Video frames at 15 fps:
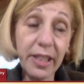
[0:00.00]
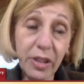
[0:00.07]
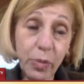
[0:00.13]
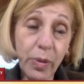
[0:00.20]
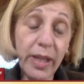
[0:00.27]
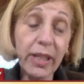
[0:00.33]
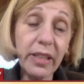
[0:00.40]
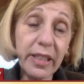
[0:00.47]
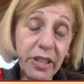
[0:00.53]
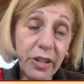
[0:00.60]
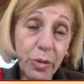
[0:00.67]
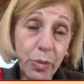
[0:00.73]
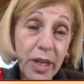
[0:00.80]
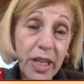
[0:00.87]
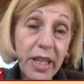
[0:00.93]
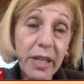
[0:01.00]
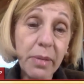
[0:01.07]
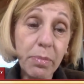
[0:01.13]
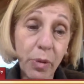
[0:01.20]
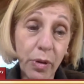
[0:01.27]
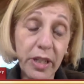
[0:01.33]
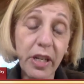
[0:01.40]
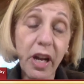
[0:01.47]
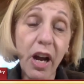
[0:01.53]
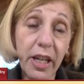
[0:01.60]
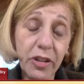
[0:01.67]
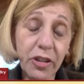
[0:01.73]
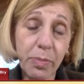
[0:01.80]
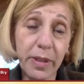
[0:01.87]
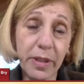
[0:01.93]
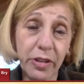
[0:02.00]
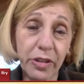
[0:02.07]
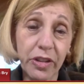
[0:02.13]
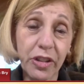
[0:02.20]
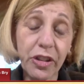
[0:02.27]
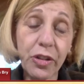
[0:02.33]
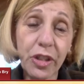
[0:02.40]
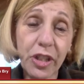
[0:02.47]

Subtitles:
as well as 3 important hospitals,